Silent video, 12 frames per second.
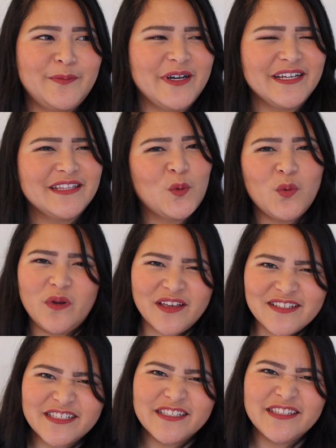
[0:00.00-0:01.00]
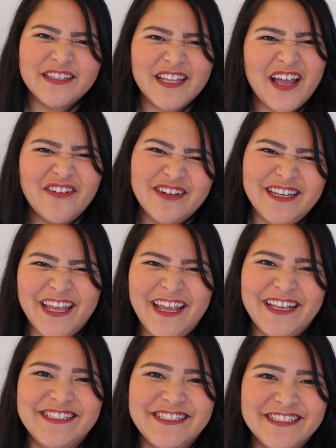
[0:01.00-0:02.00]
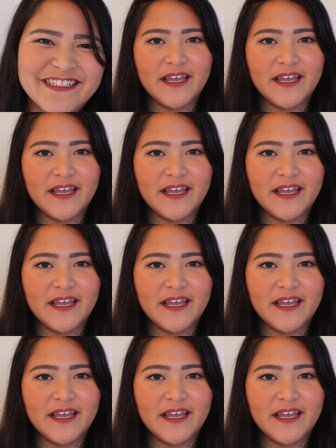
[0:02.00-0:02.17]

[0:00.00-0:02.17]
but who isn't nowadays?